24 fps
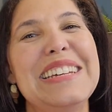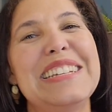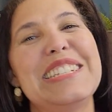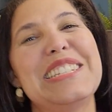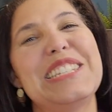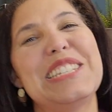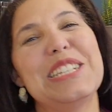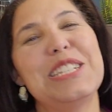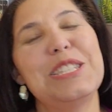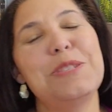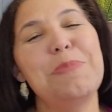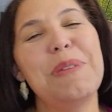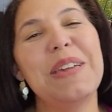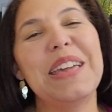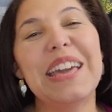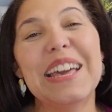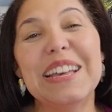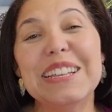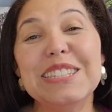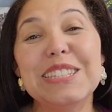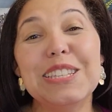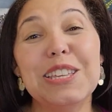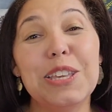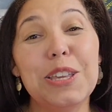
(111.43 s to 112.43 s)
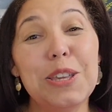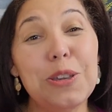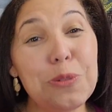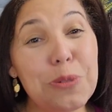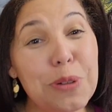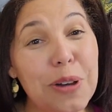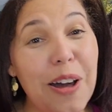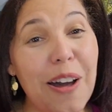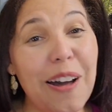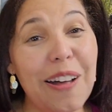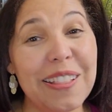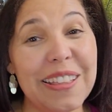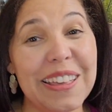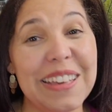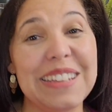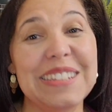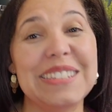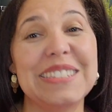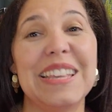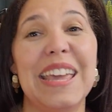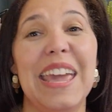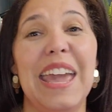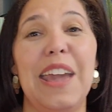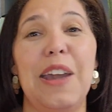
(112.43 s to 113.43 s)
Just because you call
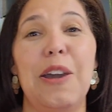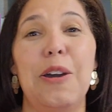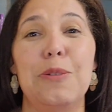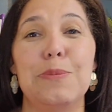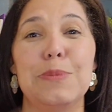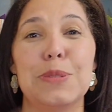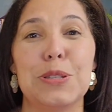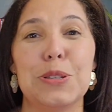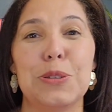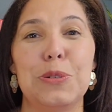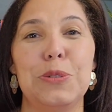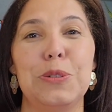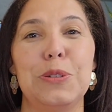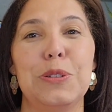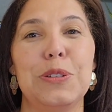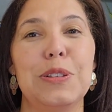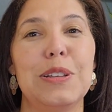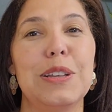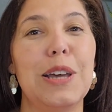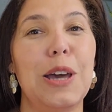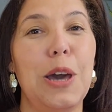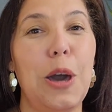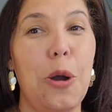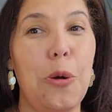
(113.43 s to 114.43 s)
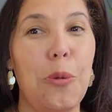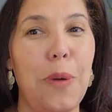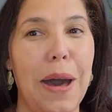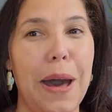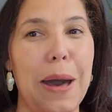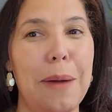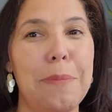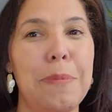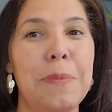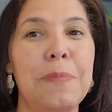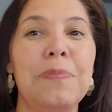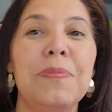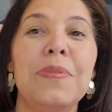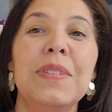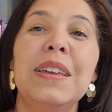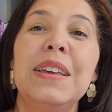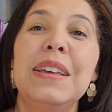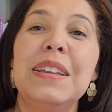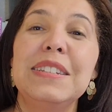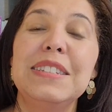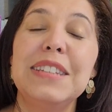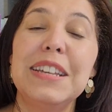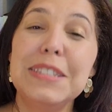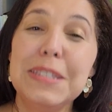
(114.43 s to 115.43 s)
it a homeschool co-op
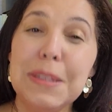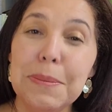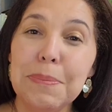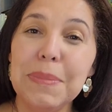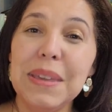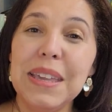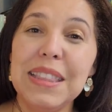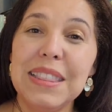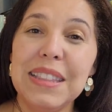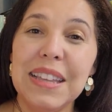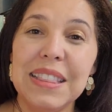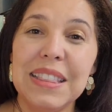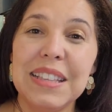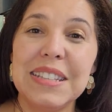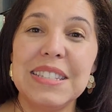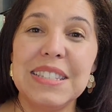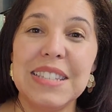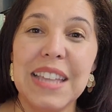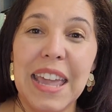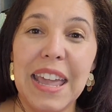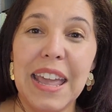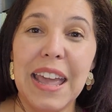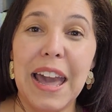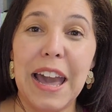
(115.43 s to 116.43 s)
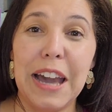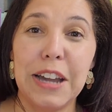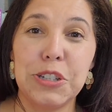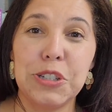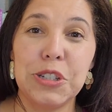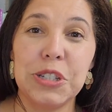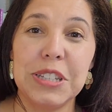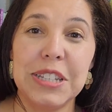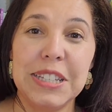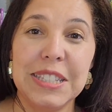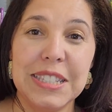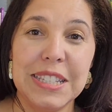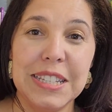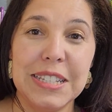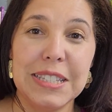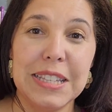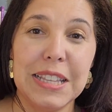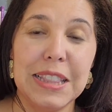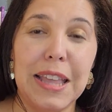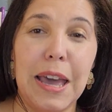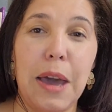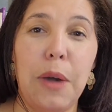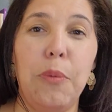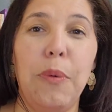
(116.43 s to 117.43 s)
doesn't mean that the state actually sees
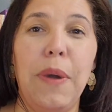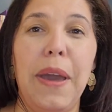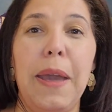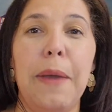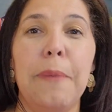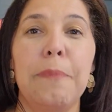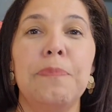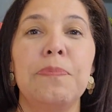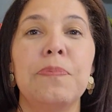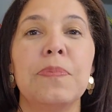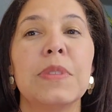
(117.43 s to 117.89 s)
it that way.